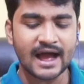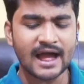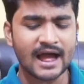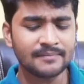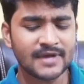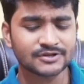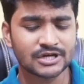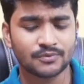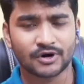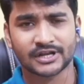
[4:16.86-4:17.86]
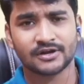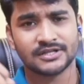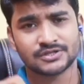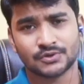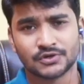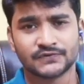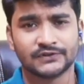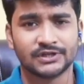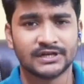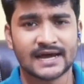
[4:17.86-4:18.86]
I'm actually working on this course
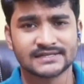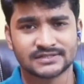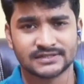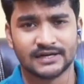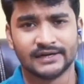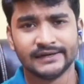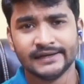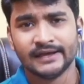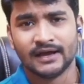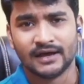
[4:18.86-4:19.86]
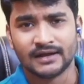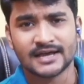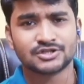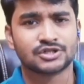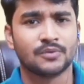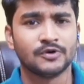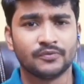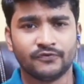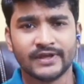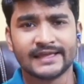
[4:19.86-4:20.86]
for the last
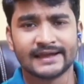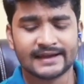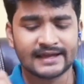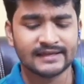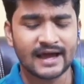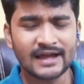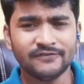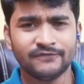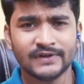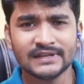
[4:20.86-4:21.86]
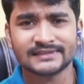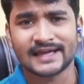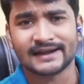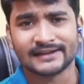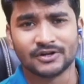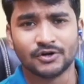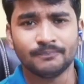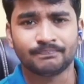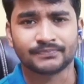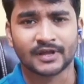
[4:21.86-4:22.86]
couple of weeks, and I feel that
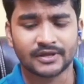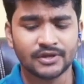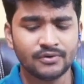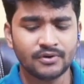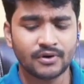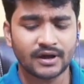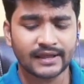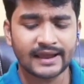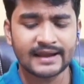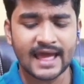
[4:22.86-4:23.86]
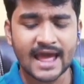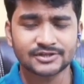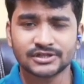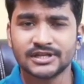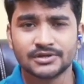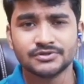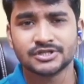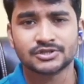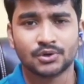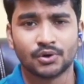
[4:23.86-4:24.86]
you can actually
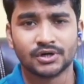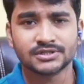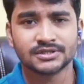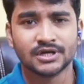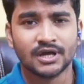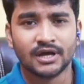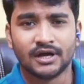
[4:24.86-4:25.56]
use this course